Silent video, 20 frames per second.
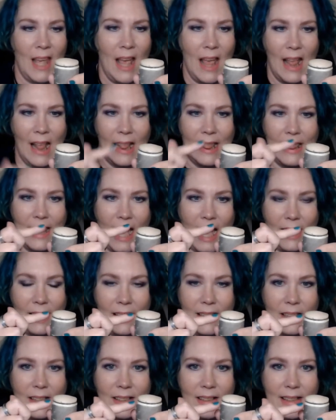That
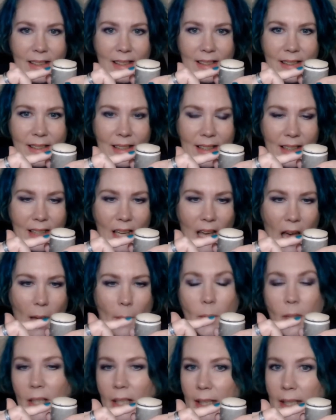little disc, I'm
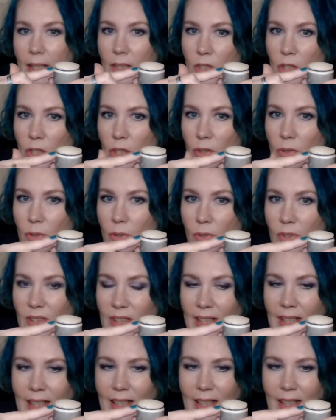going to continue using
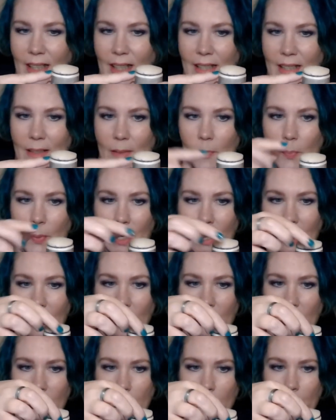it, but
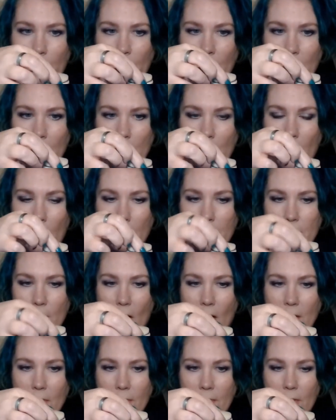it popped
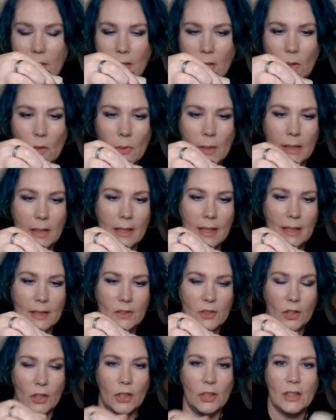off. Oh, it
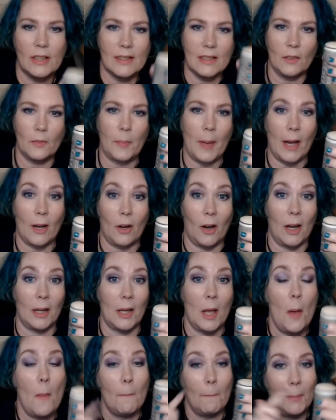secured itself back on,
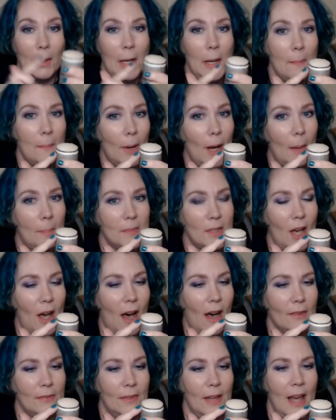but it popped
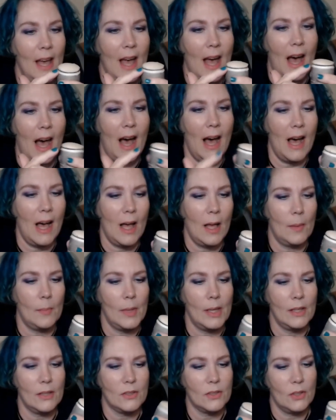off.
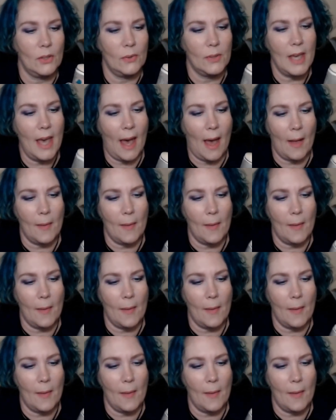So yeah,